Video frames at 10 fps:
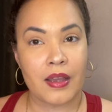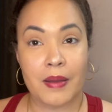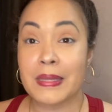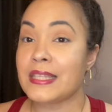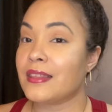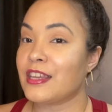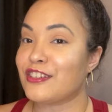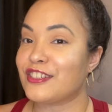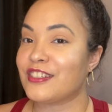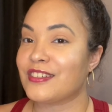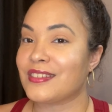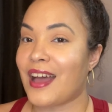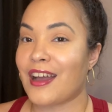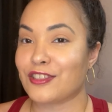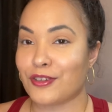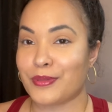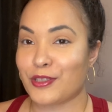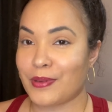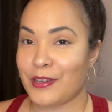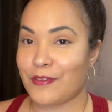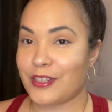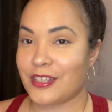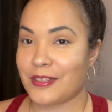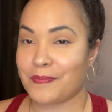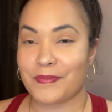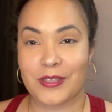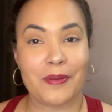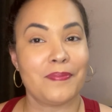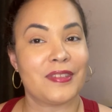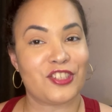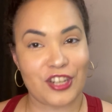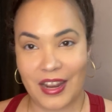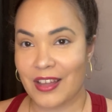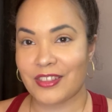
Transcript: coming to theaters October 21st. So check out the